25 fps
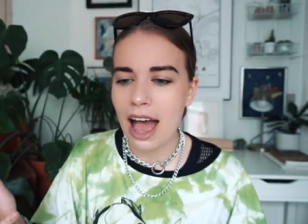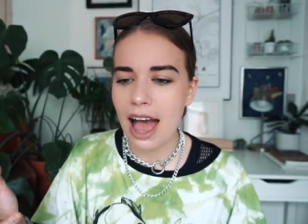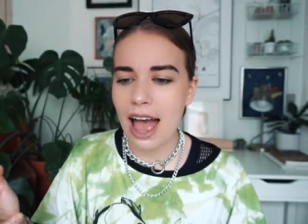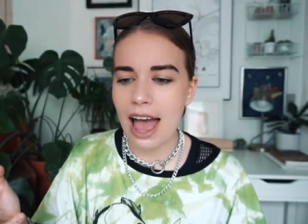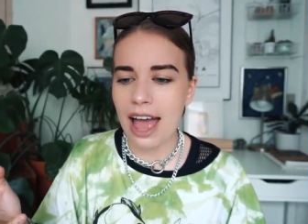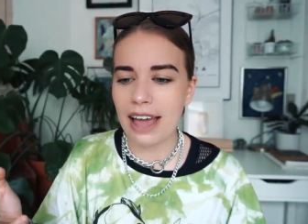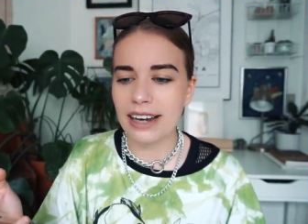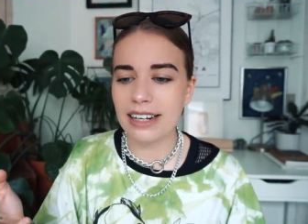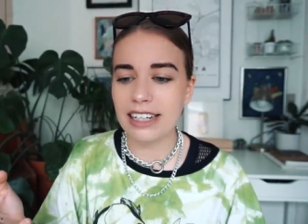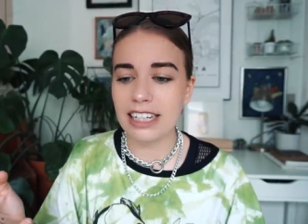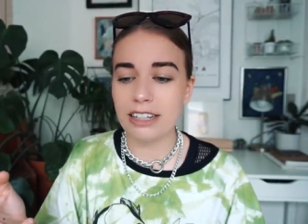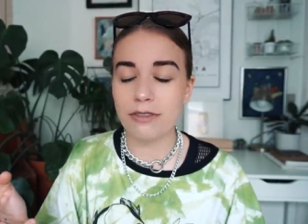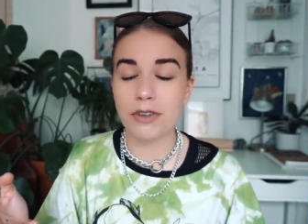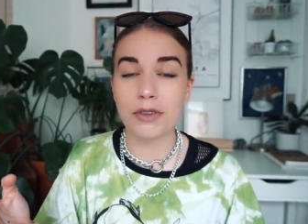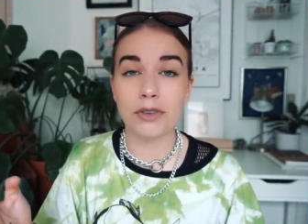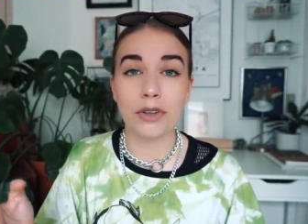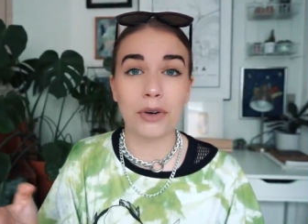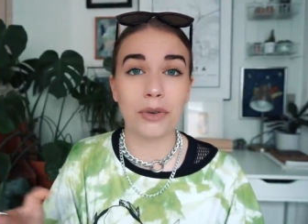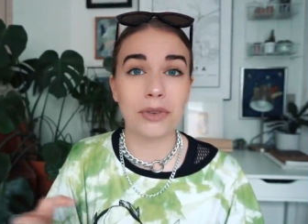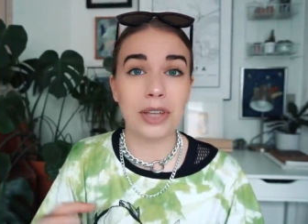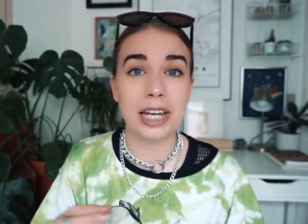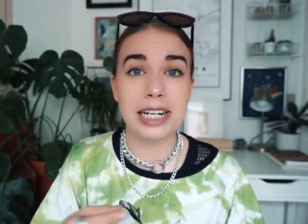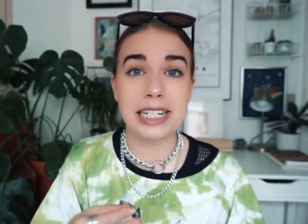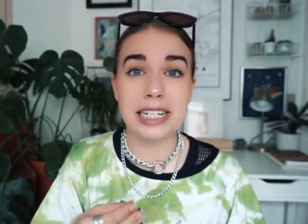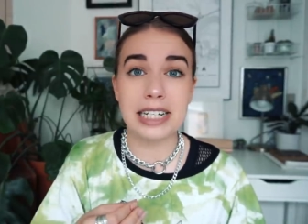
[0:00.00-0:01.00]
and even
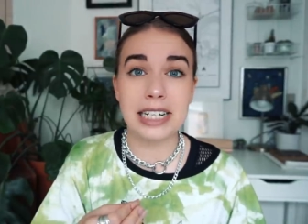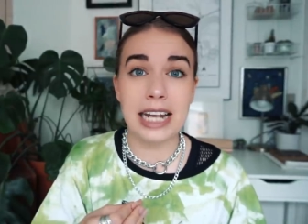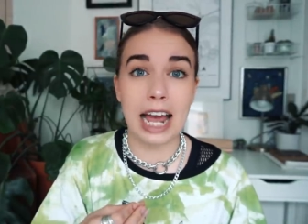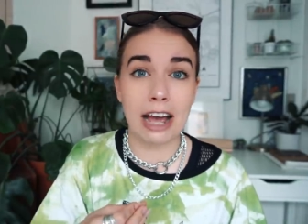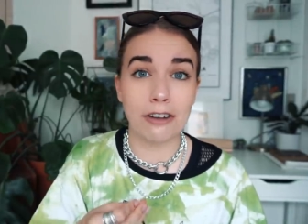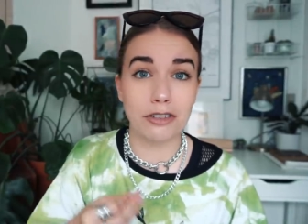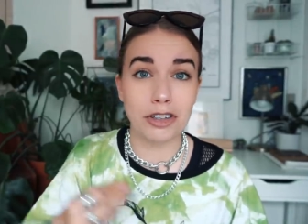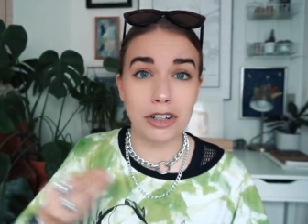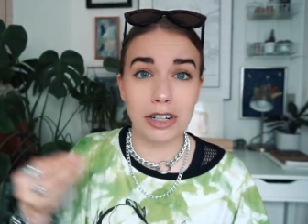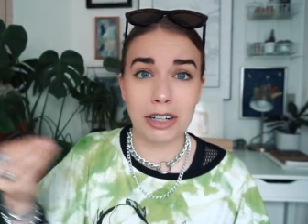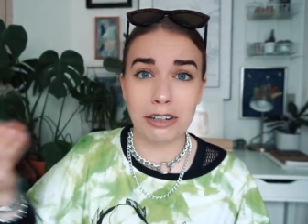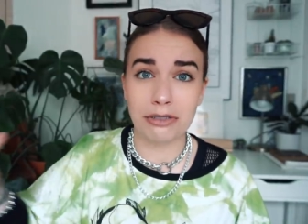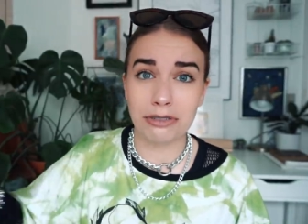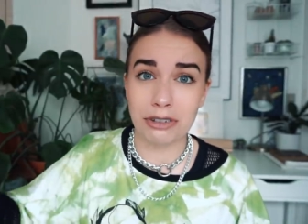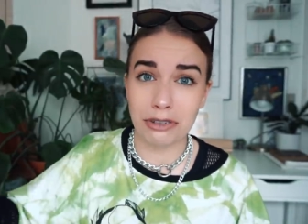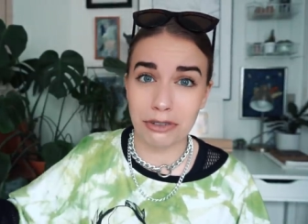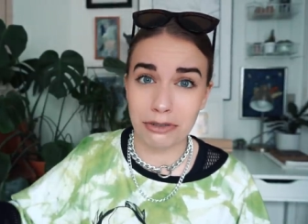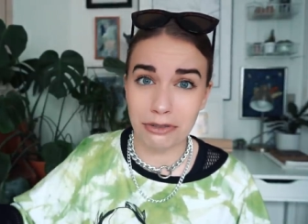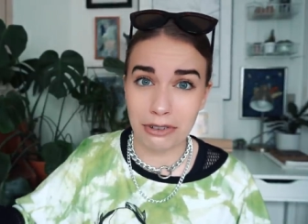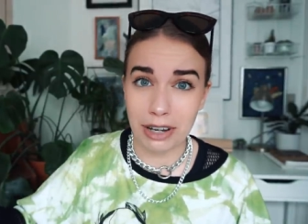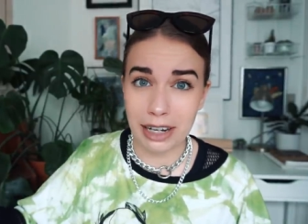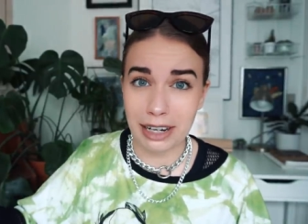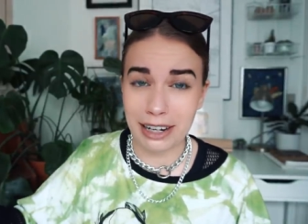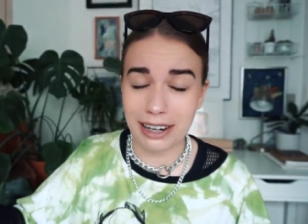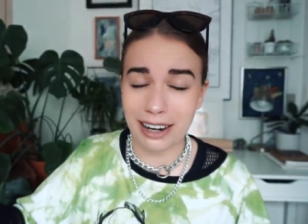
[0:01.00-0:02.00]
though they didn't have to lift a
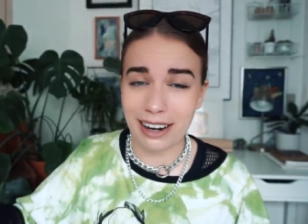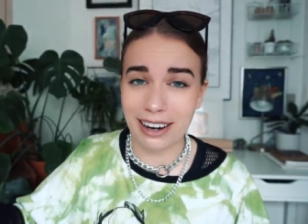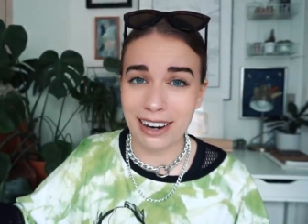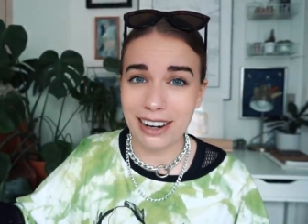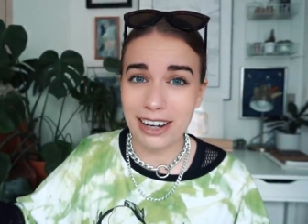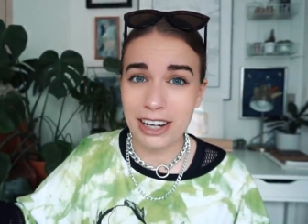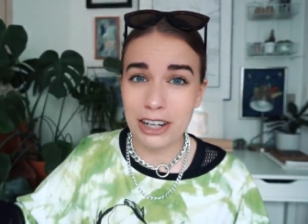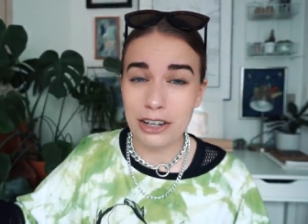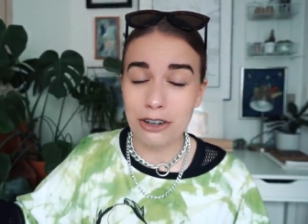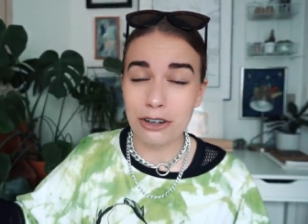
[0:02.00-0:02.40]
finger